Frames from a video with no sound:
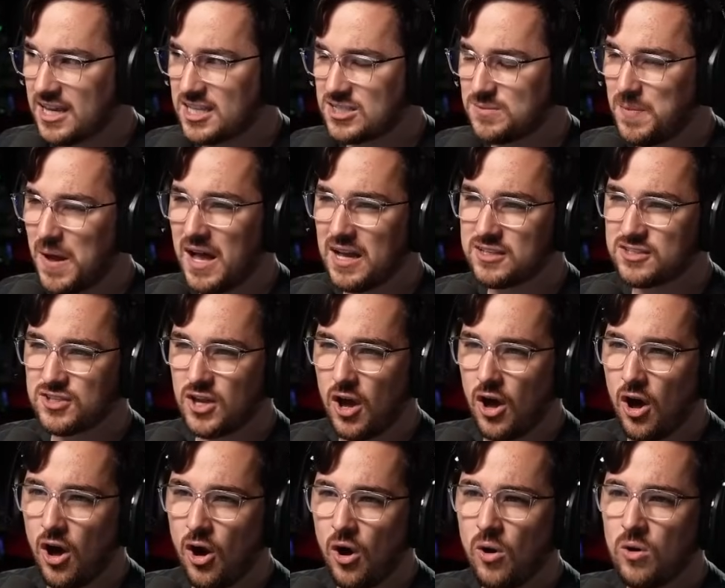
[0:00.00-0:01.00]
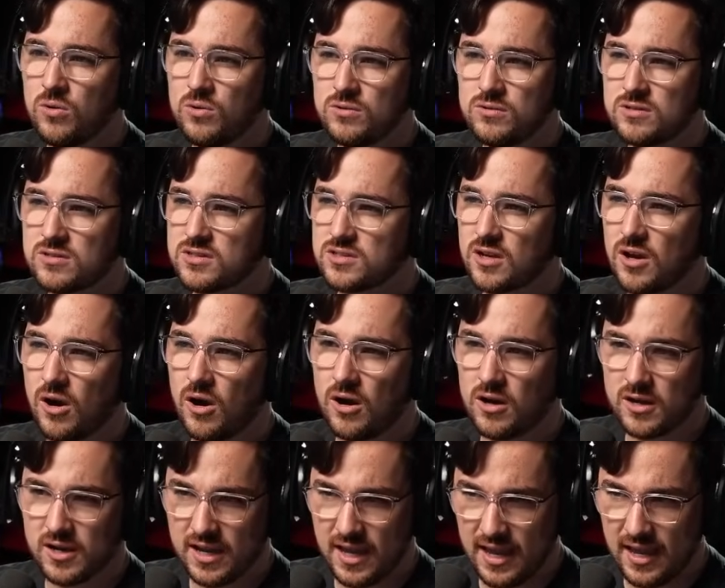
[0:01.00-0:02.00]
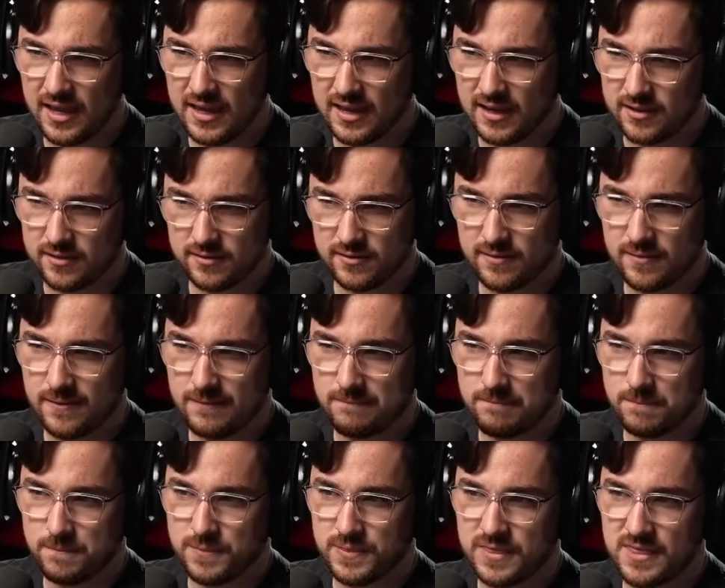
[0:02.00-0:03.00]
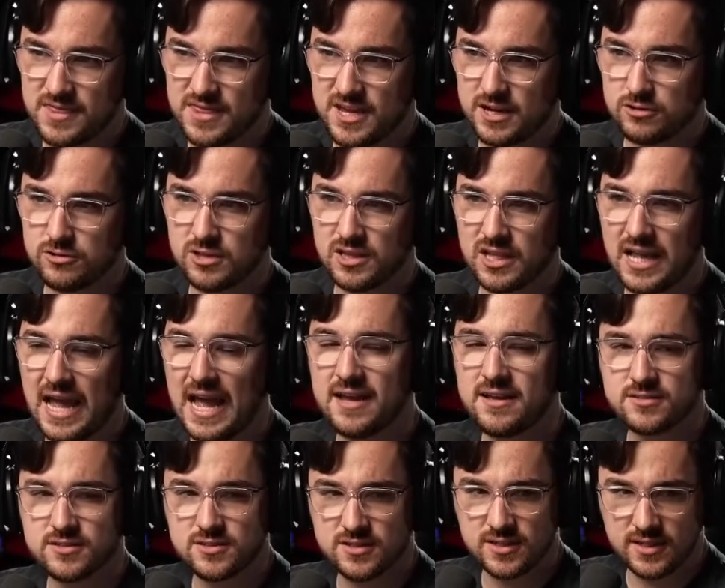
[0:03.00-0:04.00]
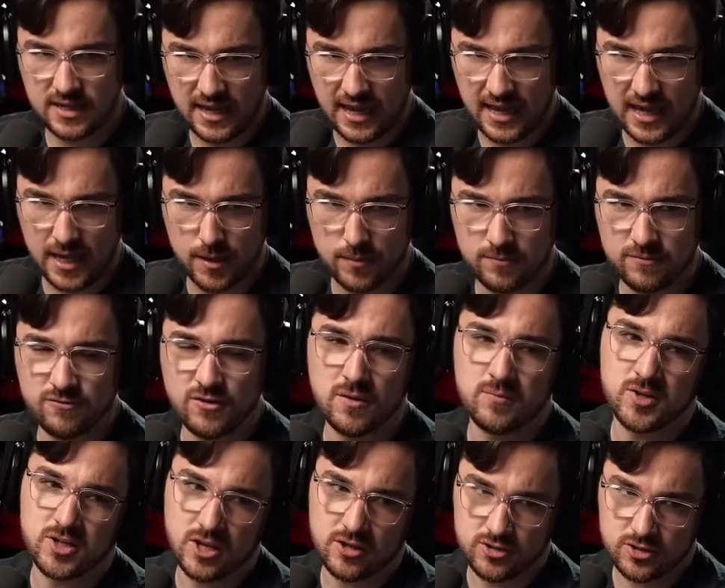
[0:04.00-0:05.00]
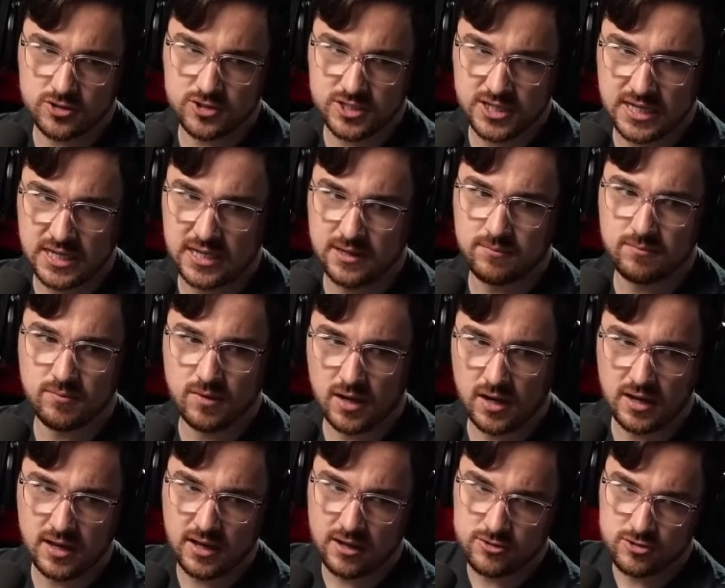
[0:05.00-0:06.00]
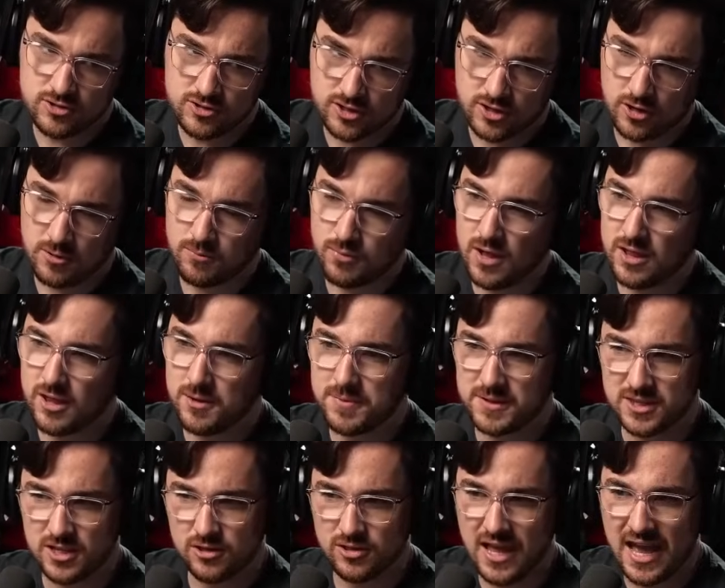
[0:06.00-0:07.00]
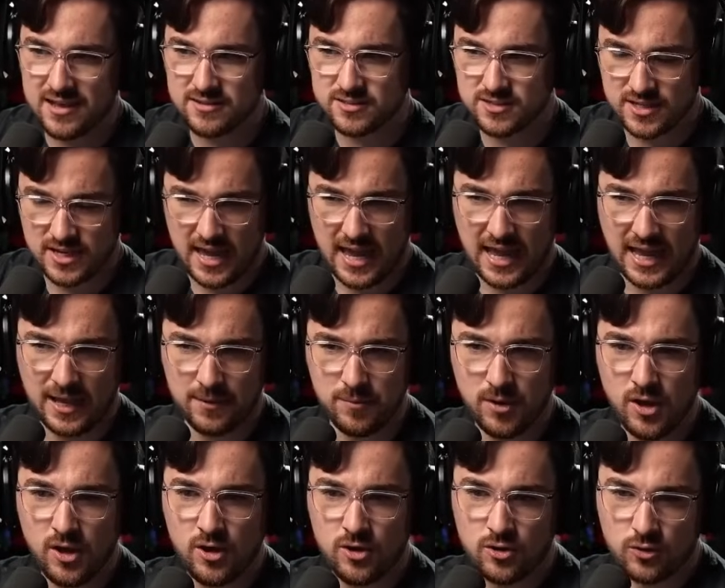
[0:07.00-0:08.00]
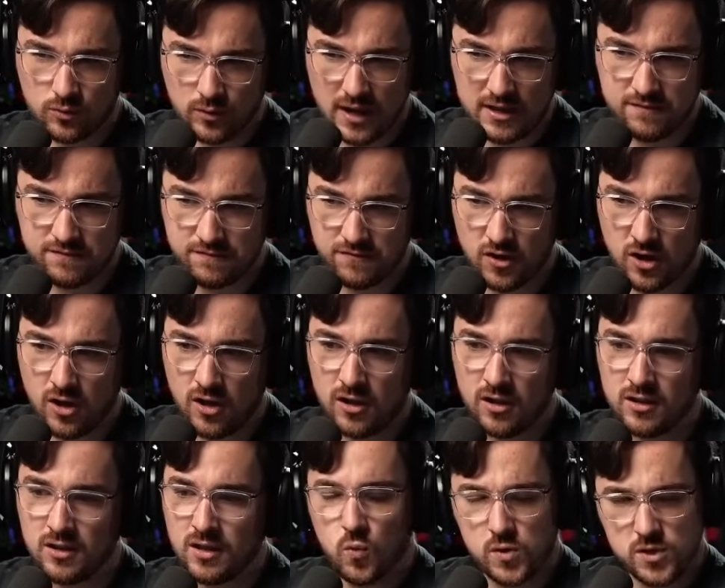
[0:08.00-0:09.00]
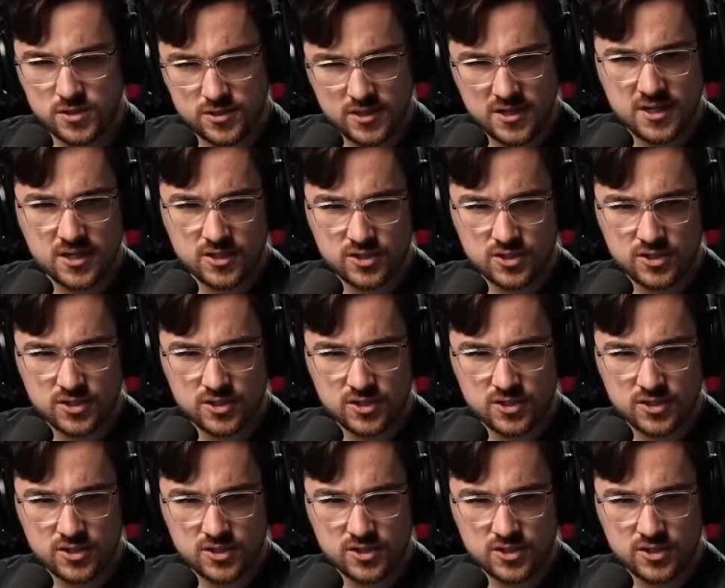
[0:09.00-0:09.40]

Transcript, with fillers: Xbox owns Arkane, their last game from another team uh, under their umbrella, but their last game, Redfall, was an